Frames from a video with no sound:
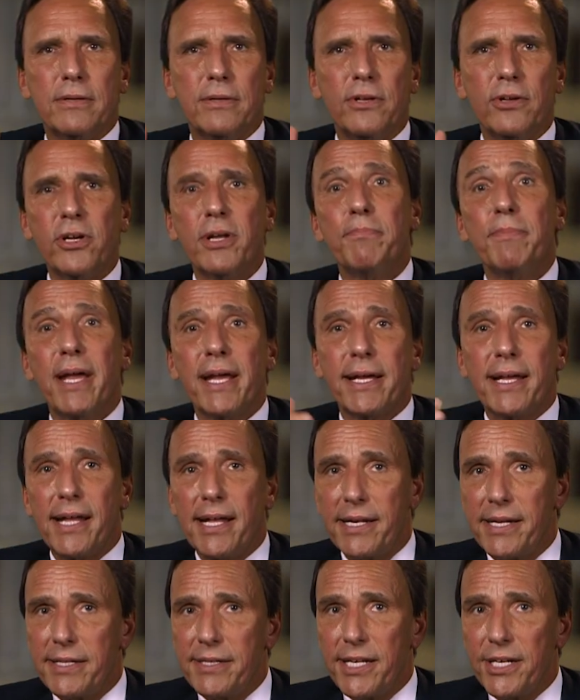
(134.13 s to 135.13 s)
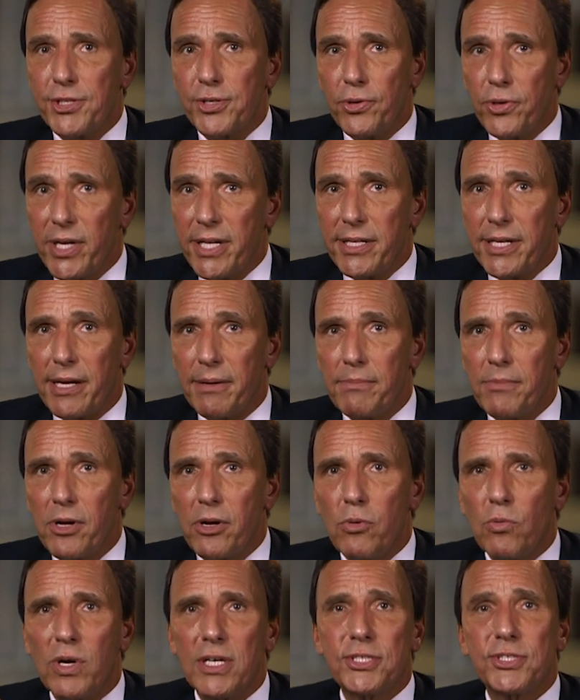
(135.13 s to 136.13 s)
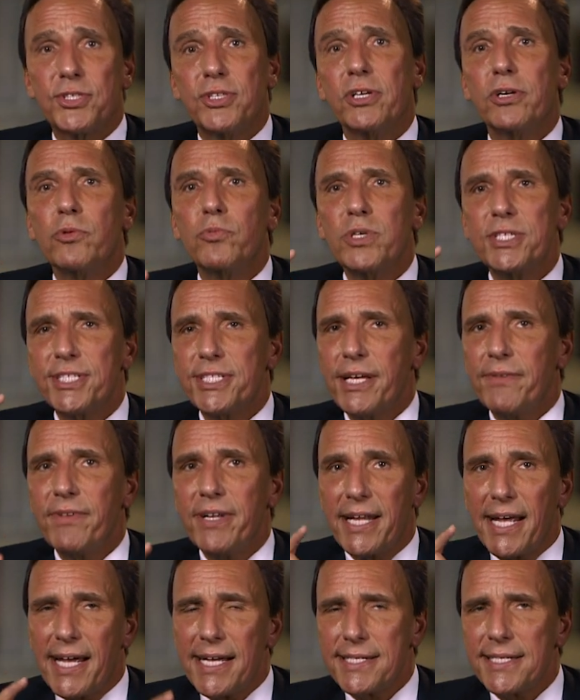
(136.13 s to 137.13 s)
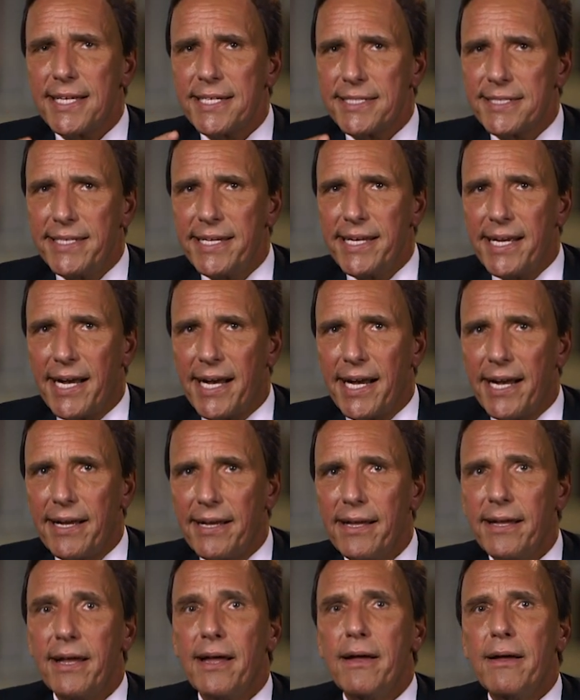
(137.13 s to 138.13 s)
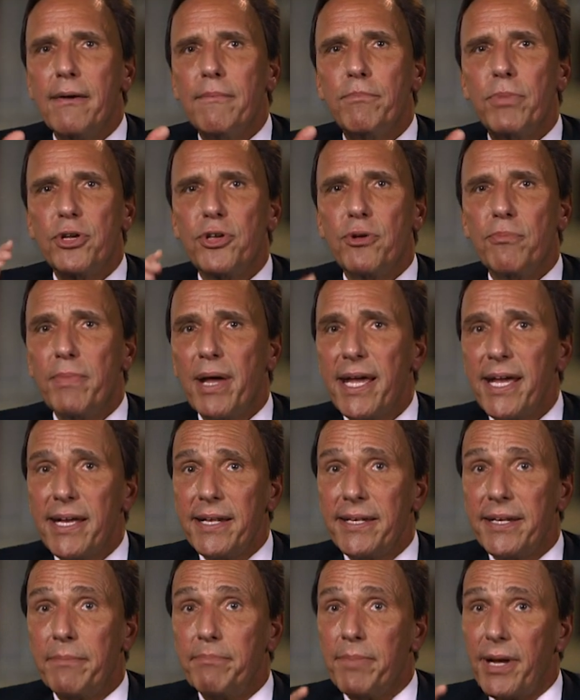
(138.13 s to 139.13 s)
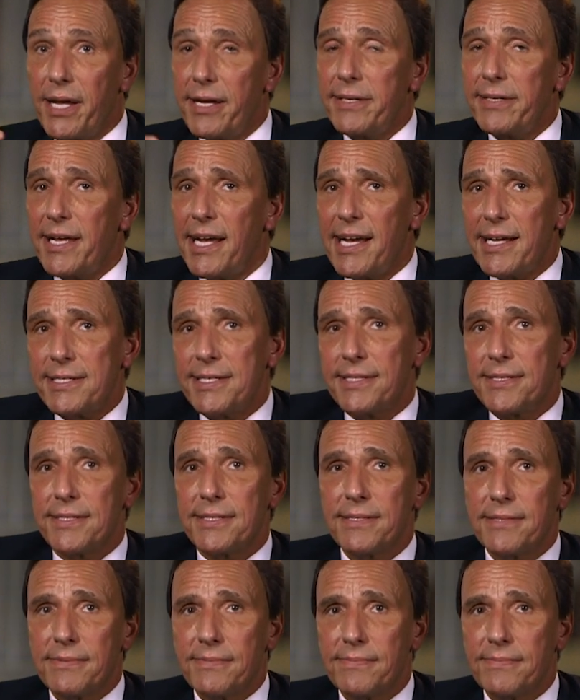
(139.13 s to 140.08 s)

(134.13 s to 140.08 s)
You can make an additional income while still receiving SSDI, but you may end up paying taxes.